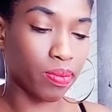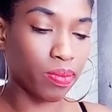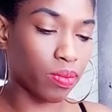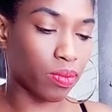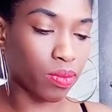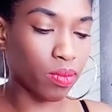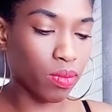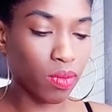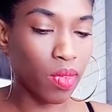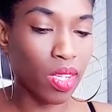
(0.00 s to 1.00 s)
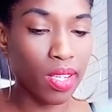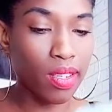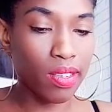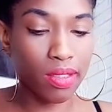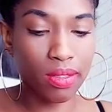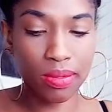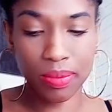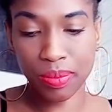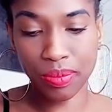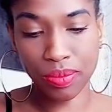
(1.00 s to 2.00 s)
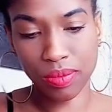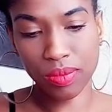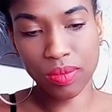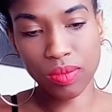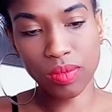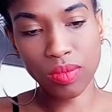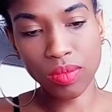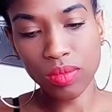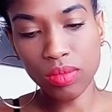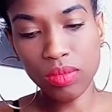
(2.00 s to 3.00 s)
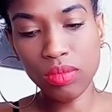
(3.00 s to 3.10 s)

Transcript: No one is speaking in this clip.